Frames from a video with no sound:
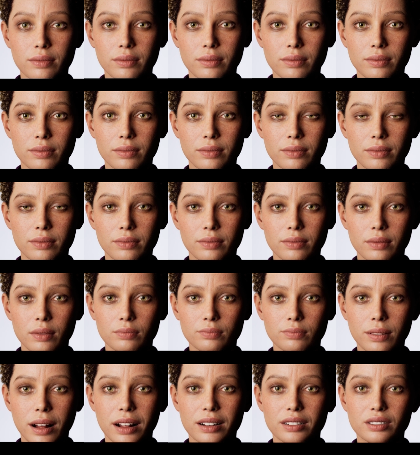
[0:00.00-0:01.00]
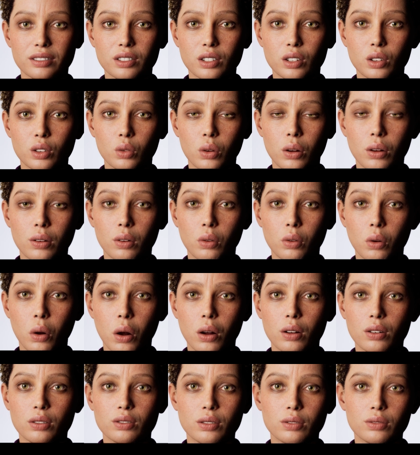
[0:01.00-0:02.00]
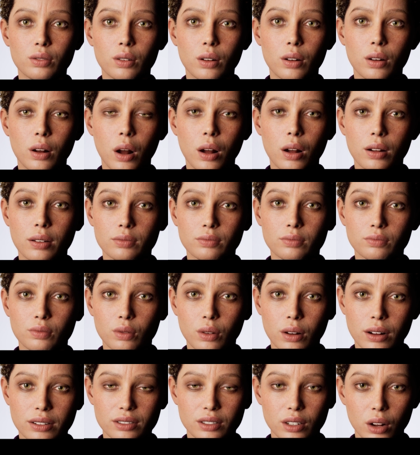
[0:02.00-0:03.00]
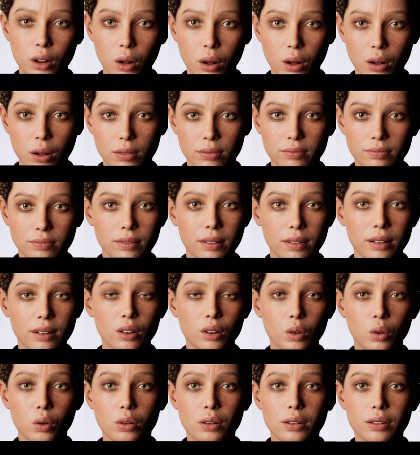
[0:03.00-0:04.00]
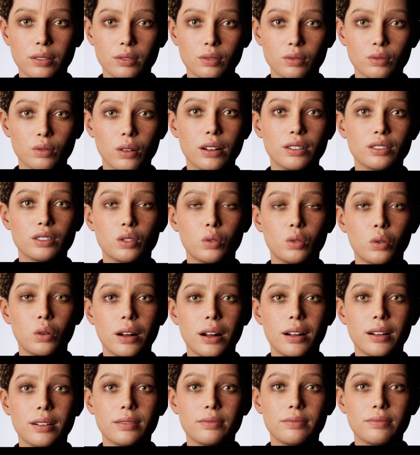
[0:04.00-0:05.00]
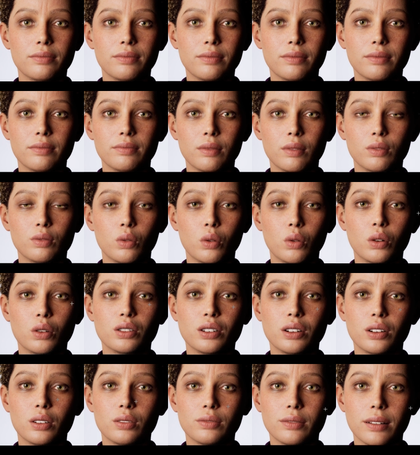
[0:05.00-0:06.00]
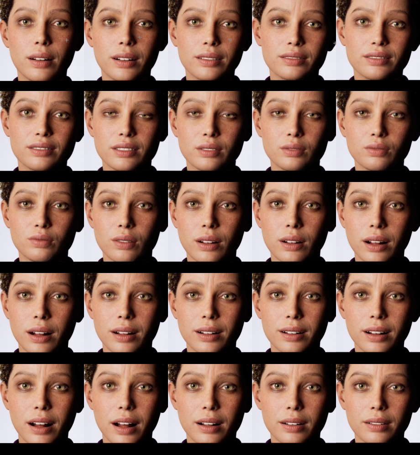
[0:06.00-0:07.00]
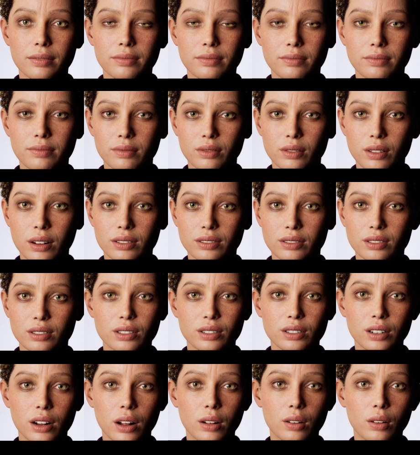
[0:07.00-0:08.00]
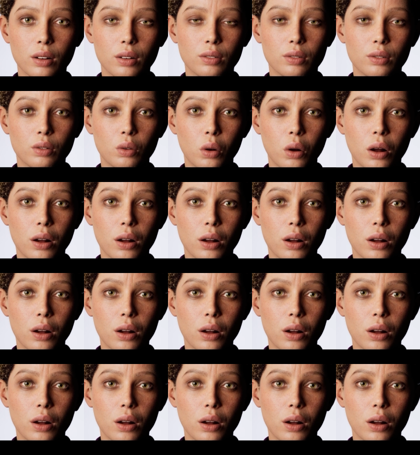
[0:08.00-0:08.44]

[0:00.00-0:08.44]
and use that instead of these audio files over here. So you simply have to go here, find the source file, and then be able to use it on that. Okay.